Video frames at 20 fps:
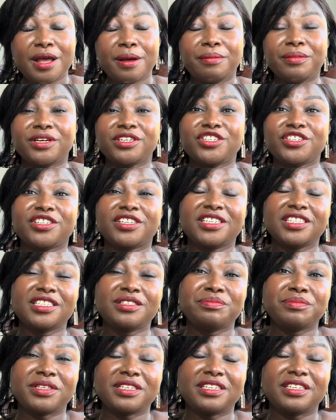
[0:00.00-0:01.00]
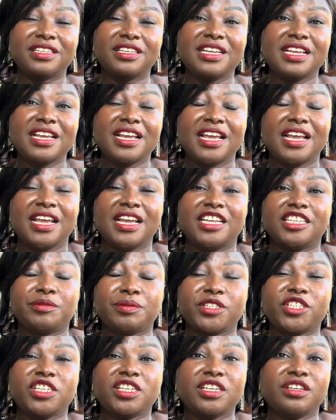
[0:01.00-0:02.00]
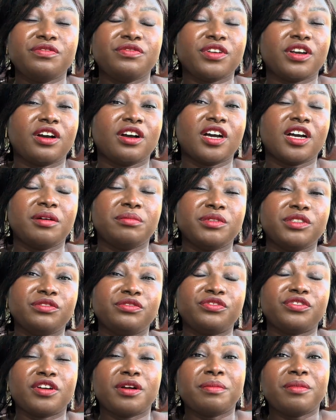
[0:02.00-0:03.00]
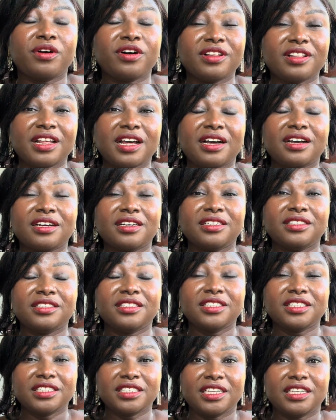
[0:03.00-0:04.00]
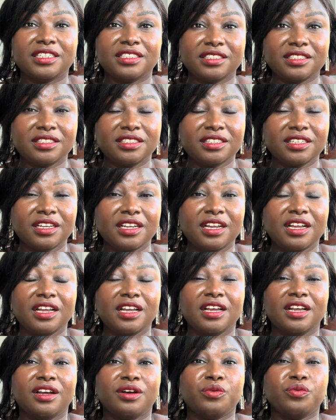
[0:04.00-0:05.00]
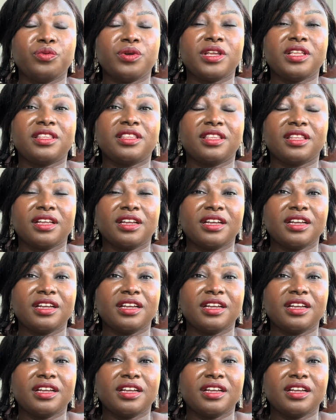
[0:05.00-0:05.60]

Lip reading: But trust me, especially if you're coming from other continents with